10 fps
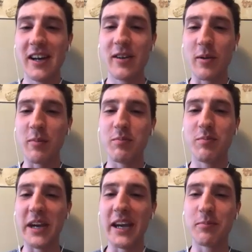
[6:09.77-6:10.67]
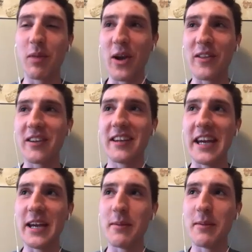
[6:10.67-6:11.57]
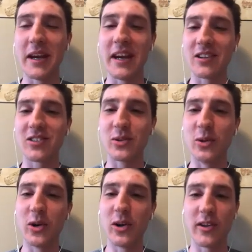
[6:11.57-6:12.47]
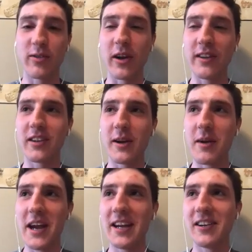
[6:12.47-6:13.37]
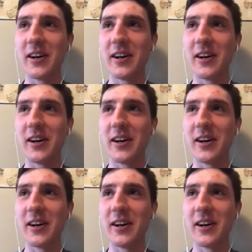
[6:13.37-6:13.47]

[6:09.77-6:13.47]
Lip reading: from being part of the team, being at school, the friends I made.